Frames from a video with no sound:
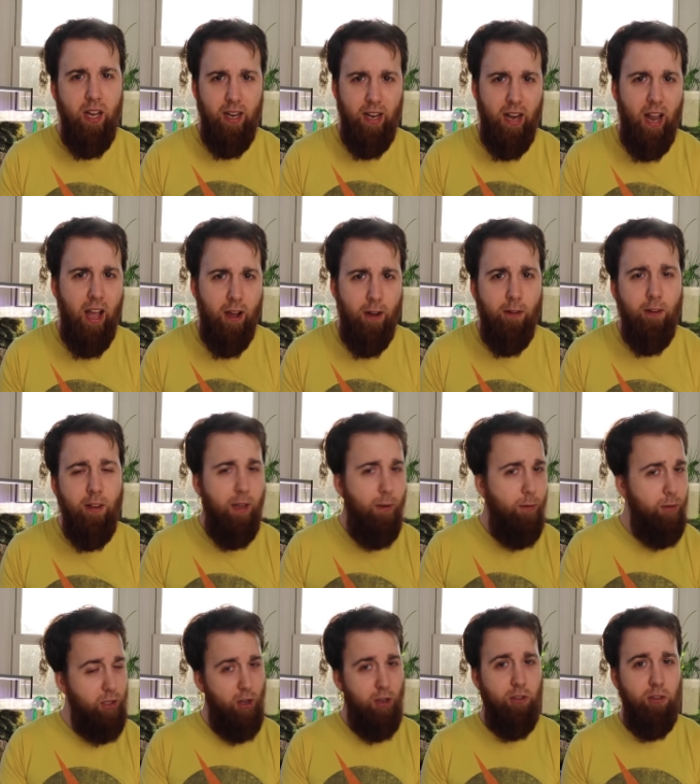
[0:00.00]
Now, he
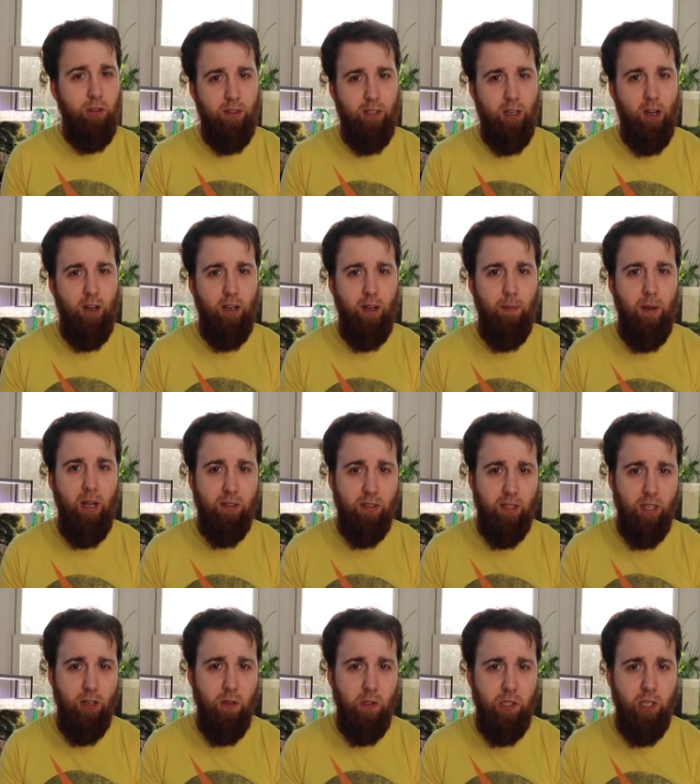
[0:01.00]
was also talking about
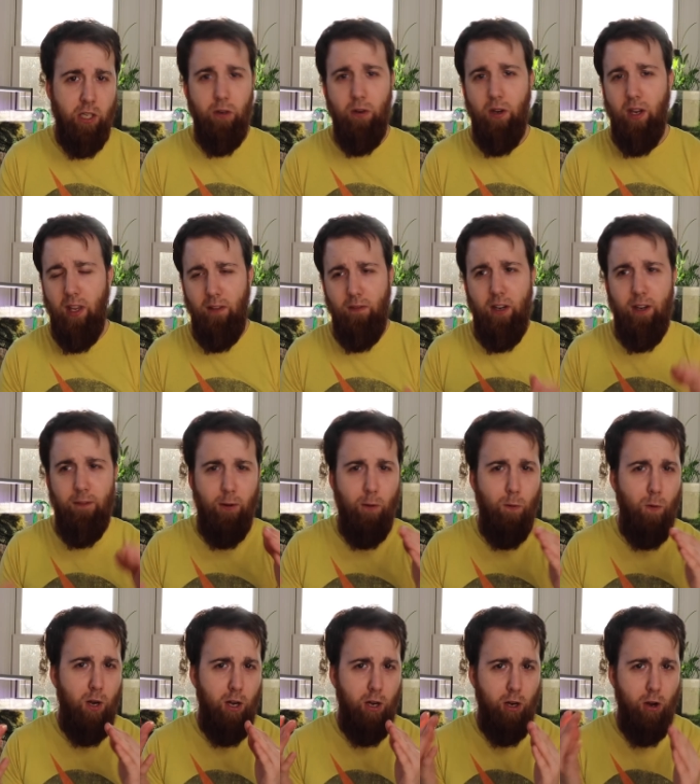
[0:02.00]
CO2. Even if you
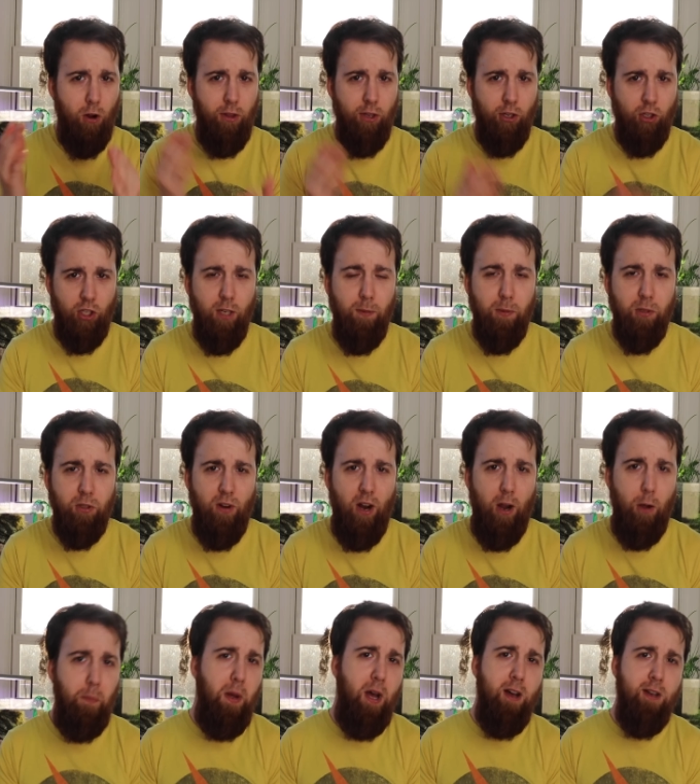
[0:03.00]
were to go the cheapest
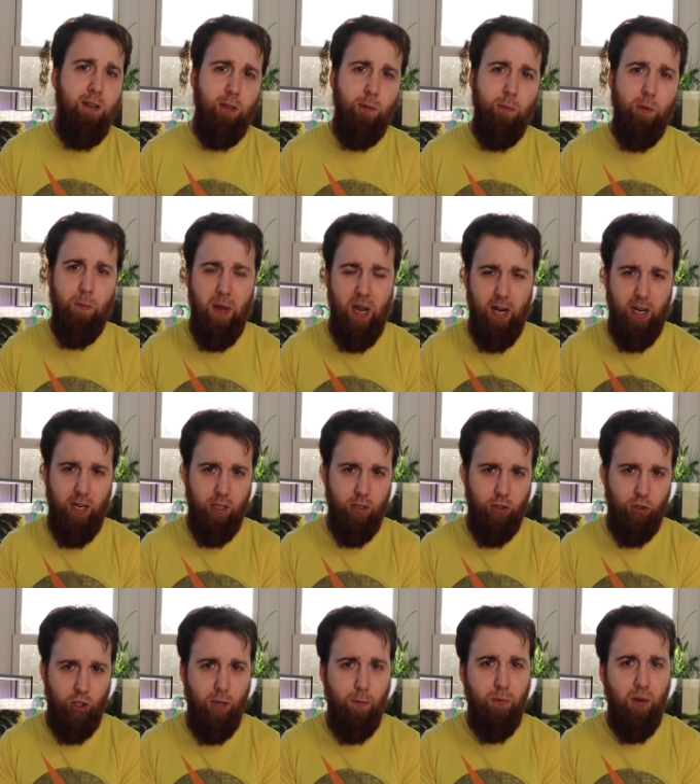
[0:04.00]
route possible, buying
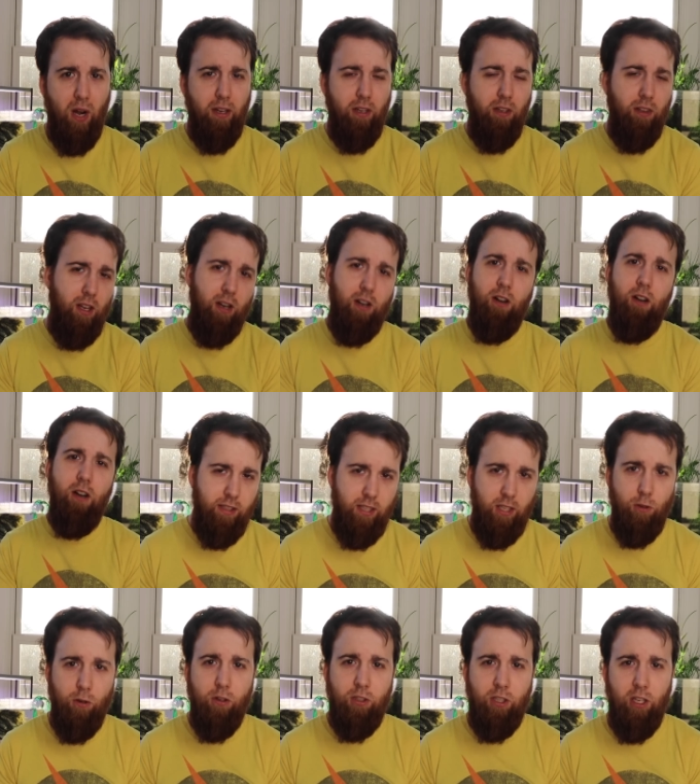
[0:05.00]
a cheap regulator,
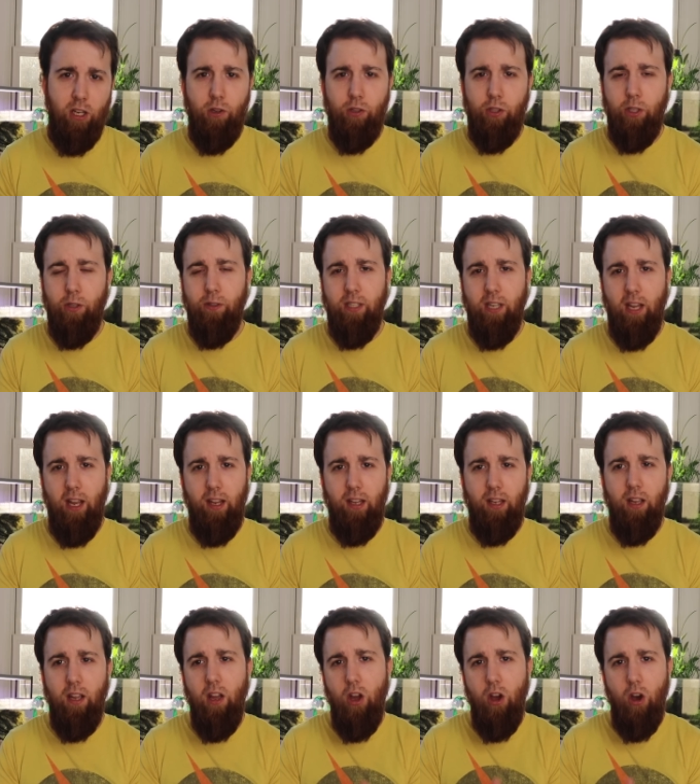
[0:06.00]
CO2
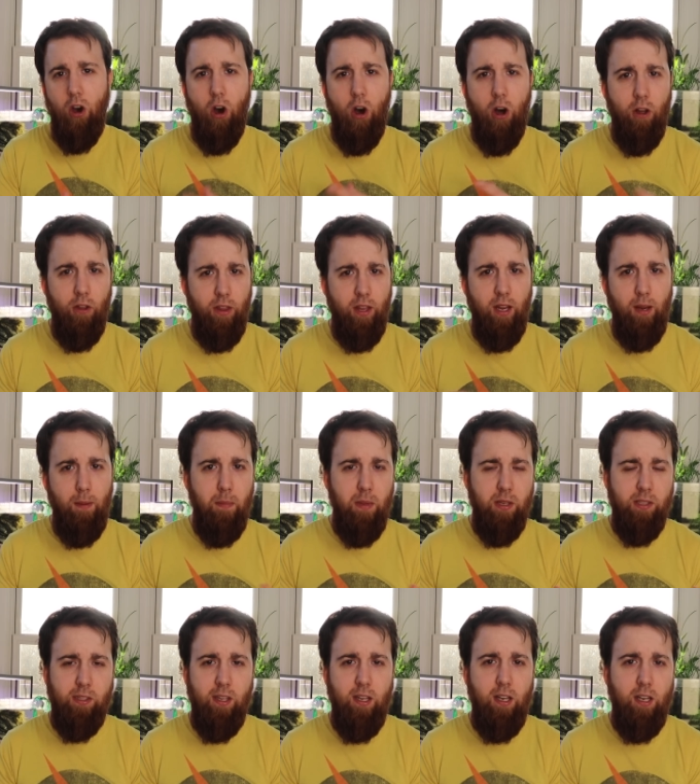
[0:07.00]
tank, all the
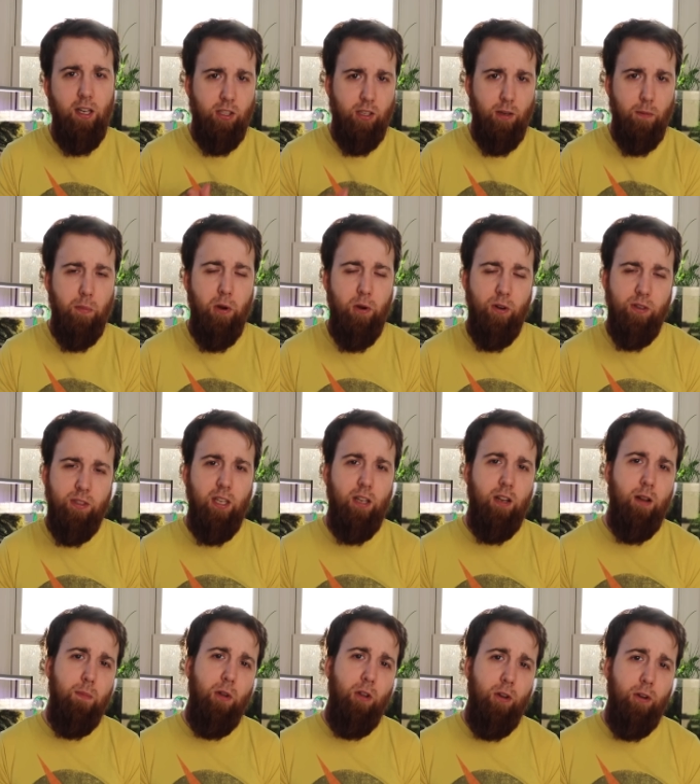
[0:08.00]
miscellaneous components that
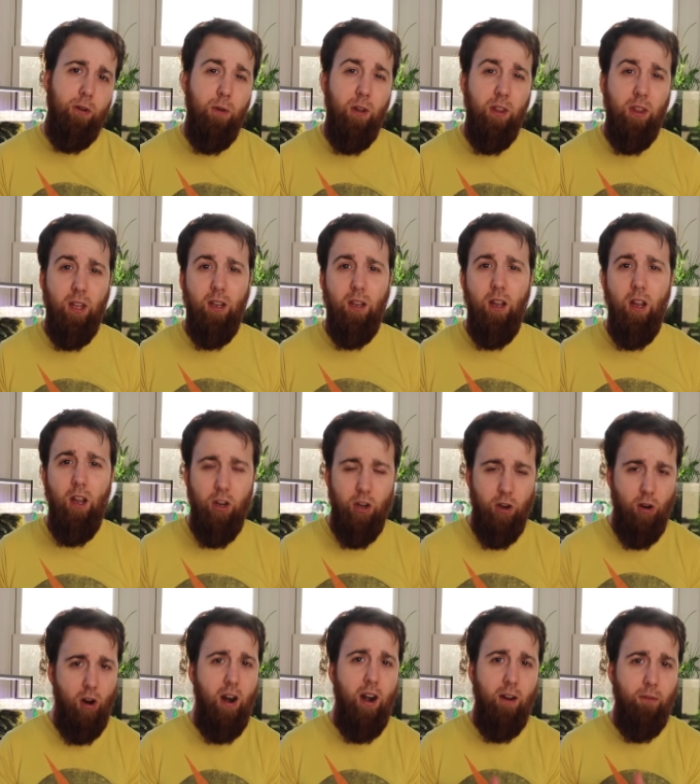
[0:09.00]
come along with it,
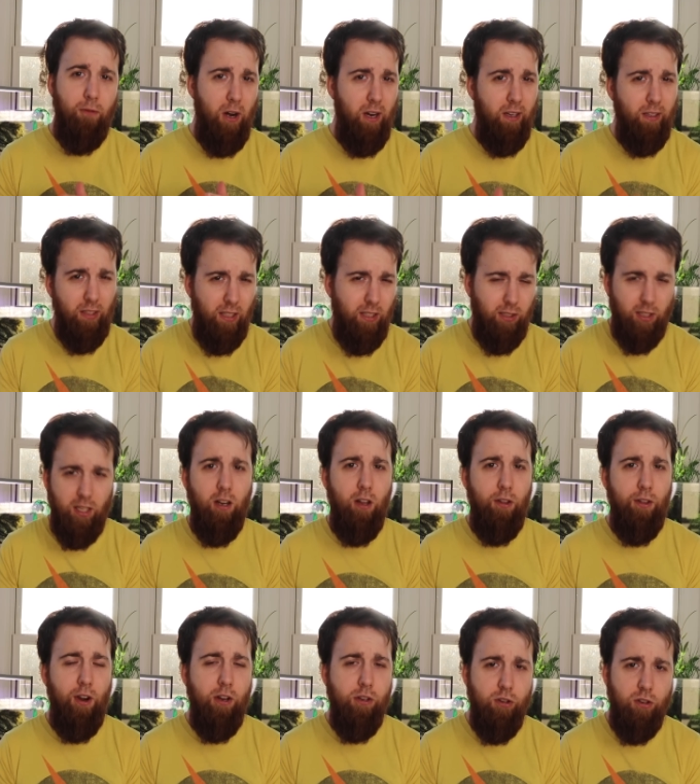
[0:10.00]
you're at it for at least
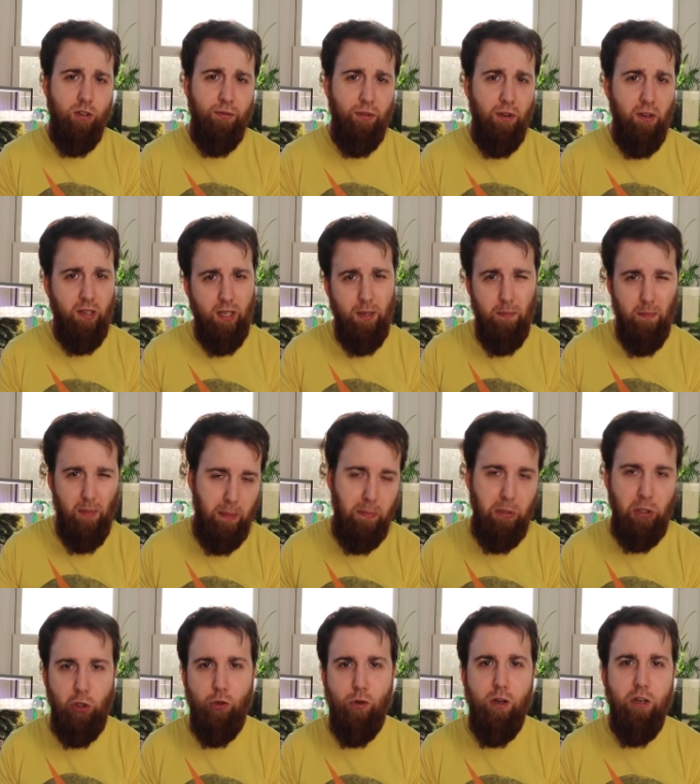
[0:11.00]
another $150,
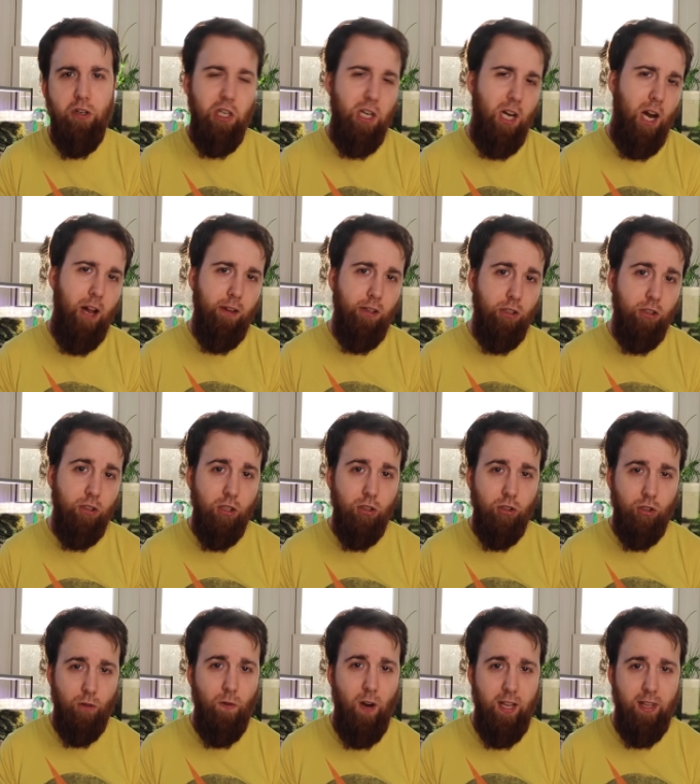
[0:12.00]
maybe $200.
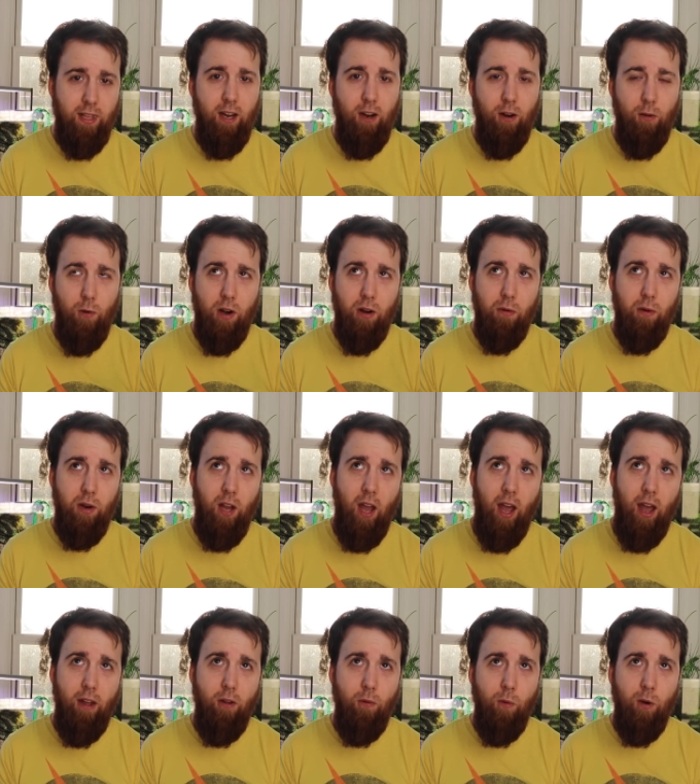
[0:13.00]
So right there, what are we at?